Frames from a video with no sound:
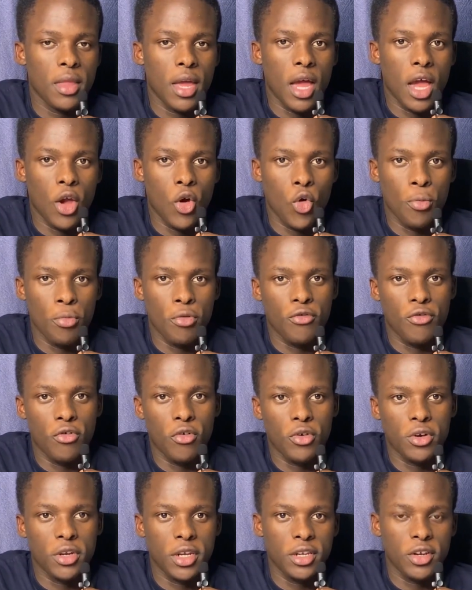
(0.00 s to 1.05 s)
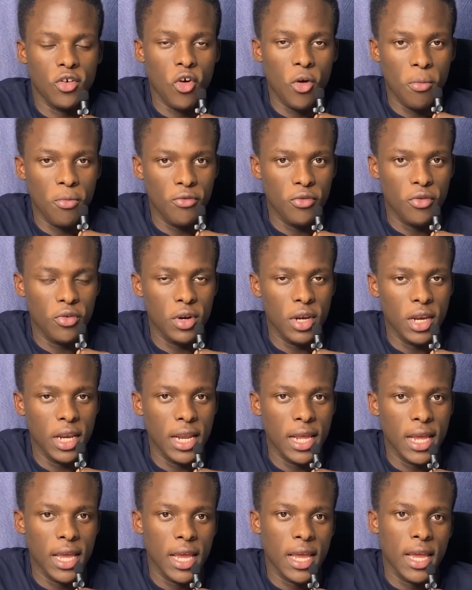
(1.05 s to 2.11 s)
I hope you found it helpful,
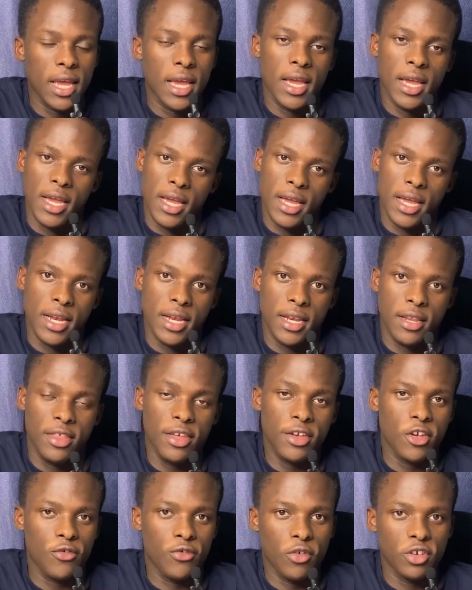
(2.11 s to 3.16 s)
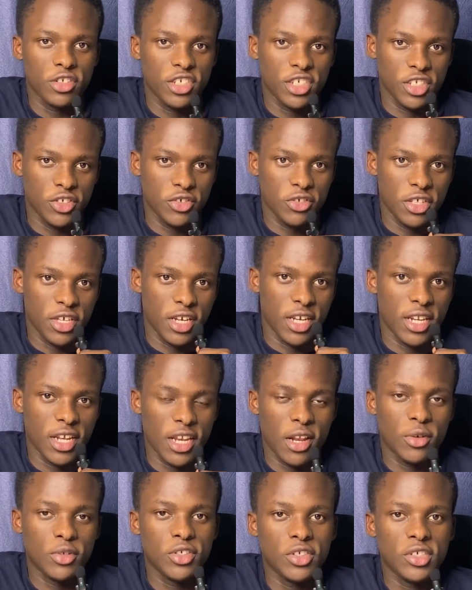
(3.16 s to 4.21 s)
and thank you for watching till the end, and
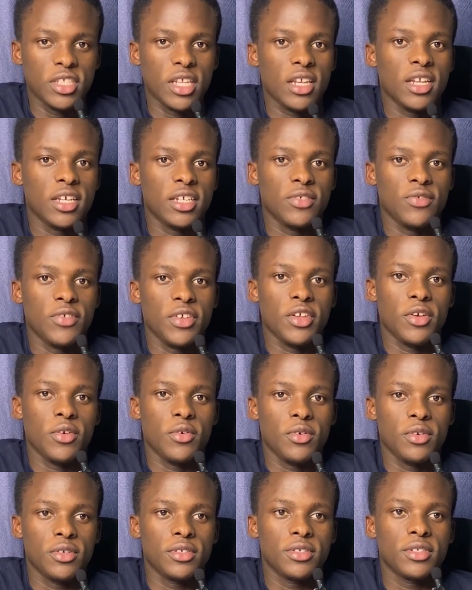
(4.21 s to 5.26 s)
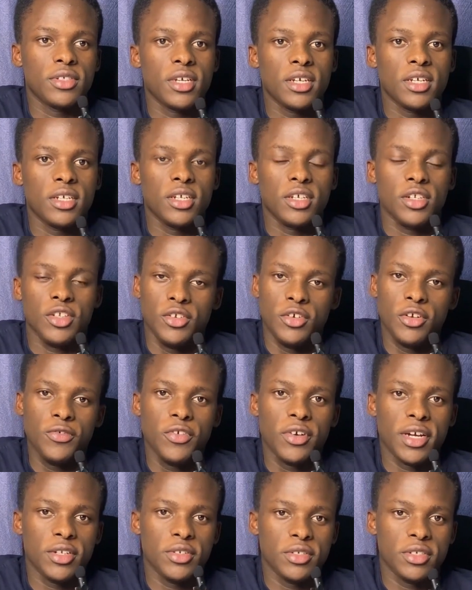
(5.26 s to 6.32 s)
I'll see you in the next video. Don't
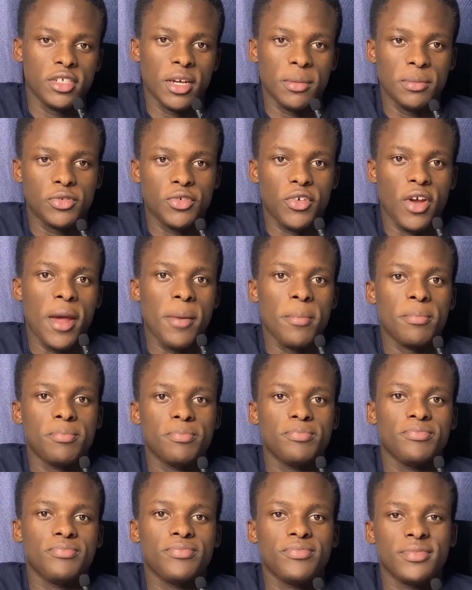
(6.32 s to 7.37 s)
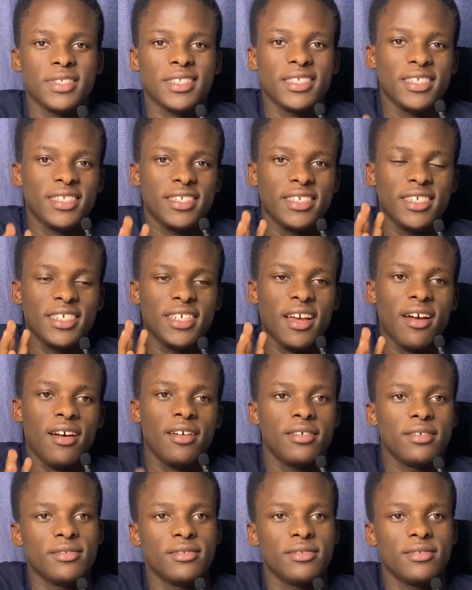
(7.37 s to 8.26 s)
forget to subscribe. See ya.